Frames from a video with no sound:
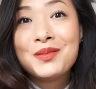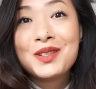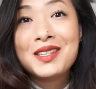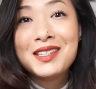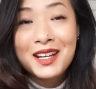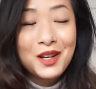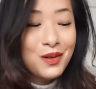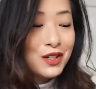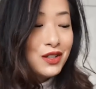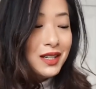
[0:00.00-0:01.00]
So the second
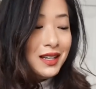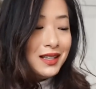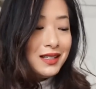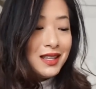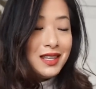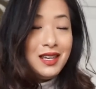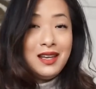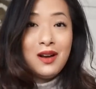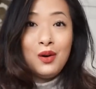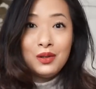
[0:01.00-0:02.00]
question is
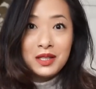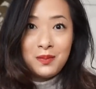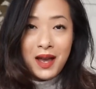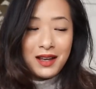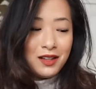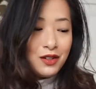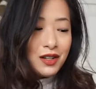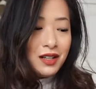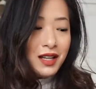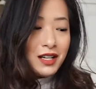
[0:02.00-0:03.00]
the oldest bag in your
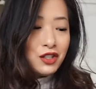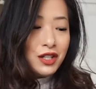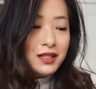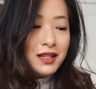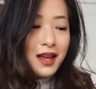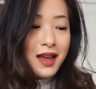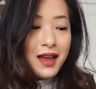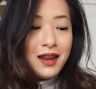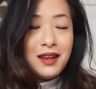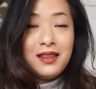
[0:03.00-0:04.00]
collection.
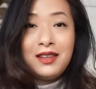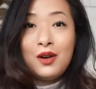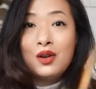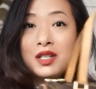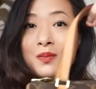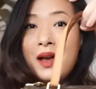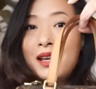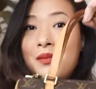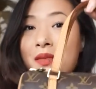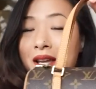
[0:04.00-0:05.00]
And the oldest
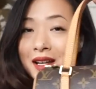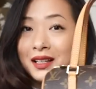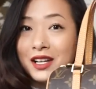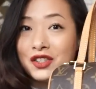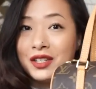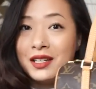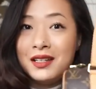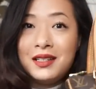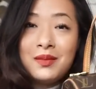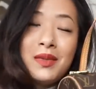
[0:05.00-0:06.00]
bag in my collection
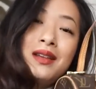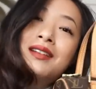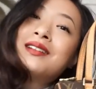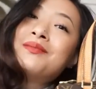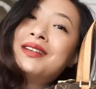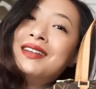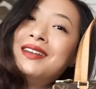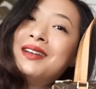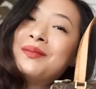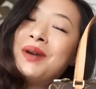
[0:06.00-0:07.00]
is my little
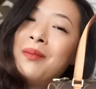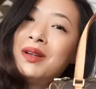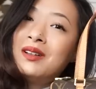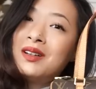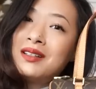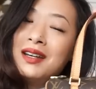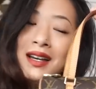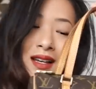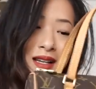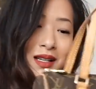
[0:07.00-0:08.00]
mini Papillon
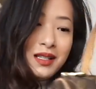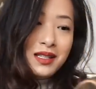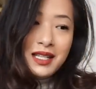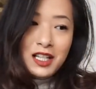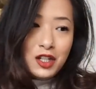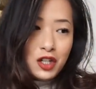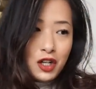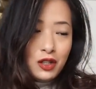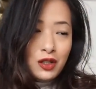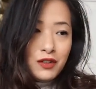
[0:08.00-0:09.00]

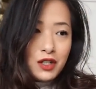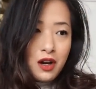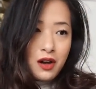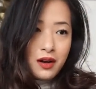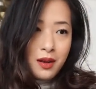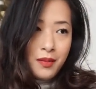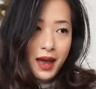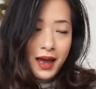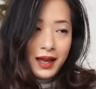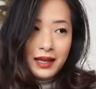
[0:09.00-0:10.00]
cylinder Louis Vuitton
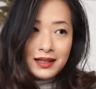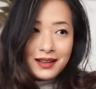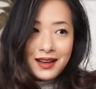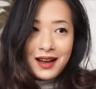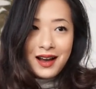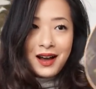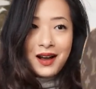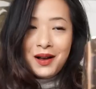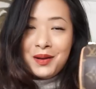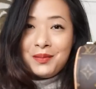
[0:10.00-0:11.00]
bag.
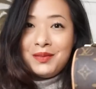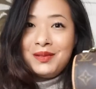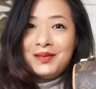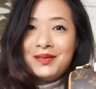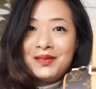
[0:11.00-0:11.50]
I